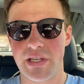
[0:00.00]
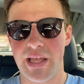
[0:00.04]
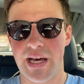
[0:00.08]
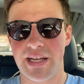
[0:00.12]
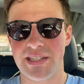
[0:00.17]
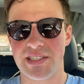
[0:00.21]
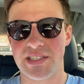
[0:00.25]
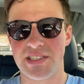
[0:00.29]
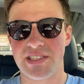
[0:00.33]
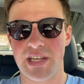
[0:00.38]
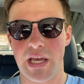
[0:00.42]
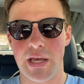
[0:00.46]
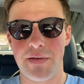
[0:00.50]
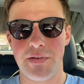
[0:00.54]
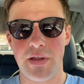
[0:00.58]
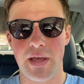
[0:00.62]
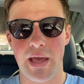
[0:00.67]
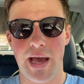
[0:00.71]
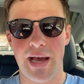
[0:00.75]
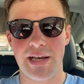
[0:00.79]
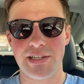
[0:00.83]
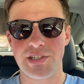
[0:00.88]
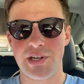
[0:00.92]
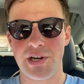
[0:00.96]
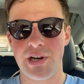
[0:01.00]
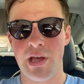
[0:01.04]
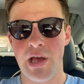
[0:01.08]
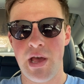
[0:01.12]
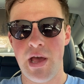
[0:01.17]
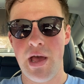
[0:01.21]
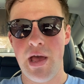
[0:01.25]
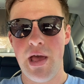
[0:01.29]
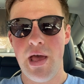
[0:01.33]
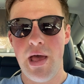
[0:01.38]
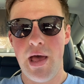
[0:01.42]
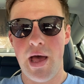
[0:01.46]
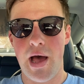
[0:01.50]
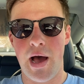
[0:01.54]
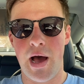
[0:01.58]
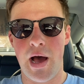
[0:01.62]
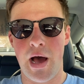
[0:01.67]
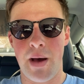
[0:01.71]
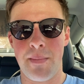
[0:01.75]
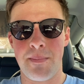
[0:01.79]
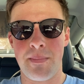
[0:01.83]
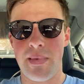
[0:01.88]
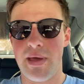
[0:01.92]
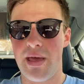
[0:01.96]
that's a safety hazard.
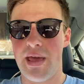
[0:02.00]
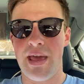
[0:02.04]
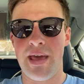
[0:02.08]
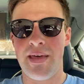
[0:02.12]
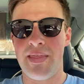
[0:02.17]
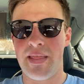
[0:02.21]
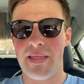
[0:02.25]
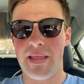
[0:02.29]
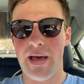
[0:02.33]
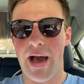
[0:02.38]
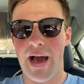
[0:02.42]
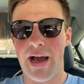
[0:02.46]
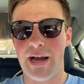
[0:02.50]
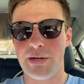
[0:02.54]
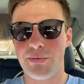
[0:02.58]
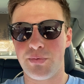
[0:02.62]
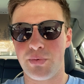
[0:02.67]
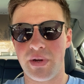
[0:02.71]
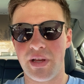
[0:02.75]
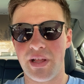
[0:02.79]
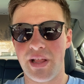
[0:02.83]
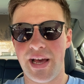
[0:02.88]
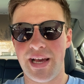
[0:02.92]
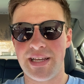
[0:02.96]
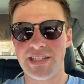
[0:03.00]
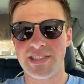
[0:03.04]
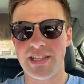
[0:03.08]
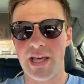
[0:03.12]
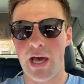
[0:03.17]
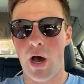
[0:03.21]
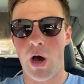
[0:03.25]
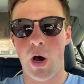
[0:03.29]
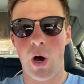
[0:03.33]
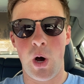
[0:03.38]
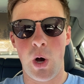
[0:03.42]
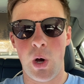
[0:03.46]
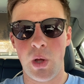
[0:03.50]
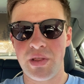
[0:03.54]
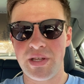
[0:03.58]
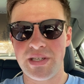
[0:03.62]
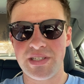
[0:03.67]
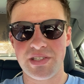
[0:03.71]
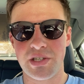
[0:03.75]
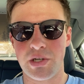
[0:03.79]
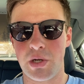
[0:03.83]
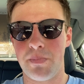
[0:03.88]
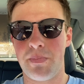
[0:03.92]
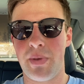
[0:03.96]
And I realized that all
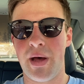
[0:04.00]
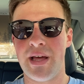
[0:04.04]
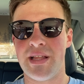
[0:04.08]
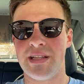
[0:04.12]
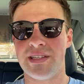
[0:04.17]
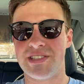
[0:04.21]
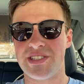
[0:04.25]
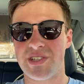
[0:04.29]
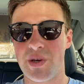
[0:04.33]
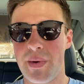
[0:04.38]
these little buttons, so